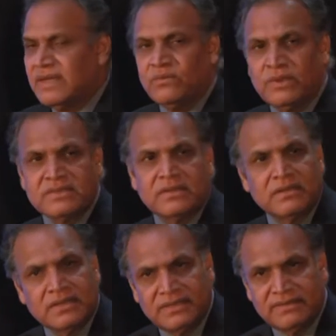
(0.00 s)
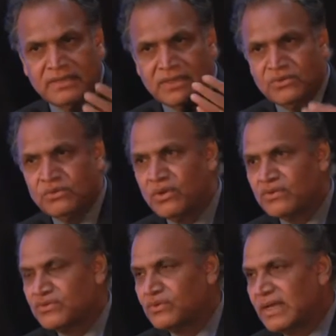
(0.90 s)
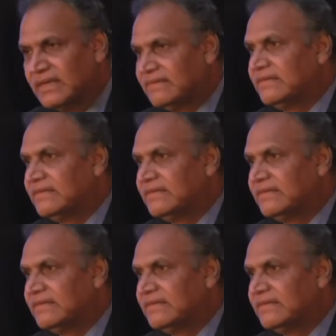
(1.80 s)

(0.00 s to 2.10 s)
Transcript: advanced countries, that they do not suit us.